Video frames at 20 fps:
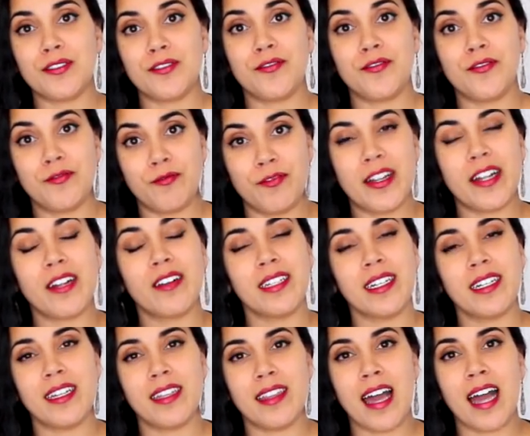
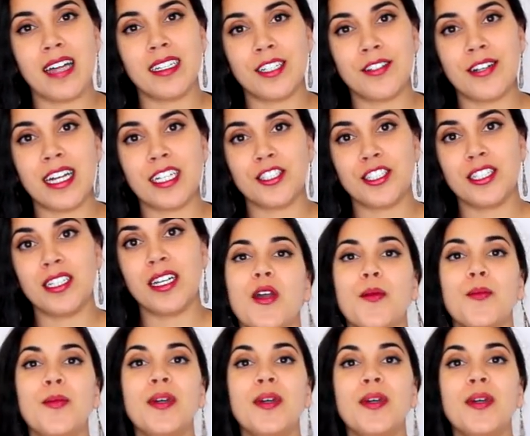fairly in that direction.